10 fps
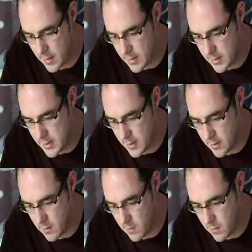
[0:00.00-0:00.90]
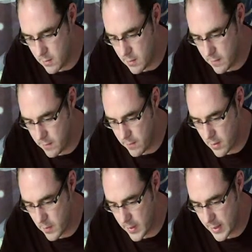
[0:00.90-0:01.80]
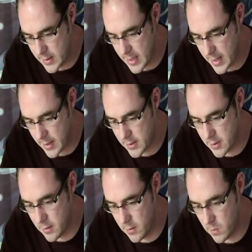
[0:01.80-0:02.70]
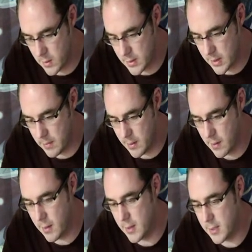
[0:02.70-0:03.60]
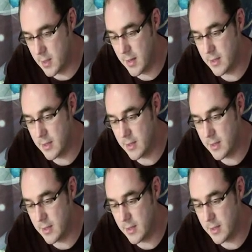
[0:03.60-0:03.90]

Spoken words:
deal the following attack to 1 demon in line of sight.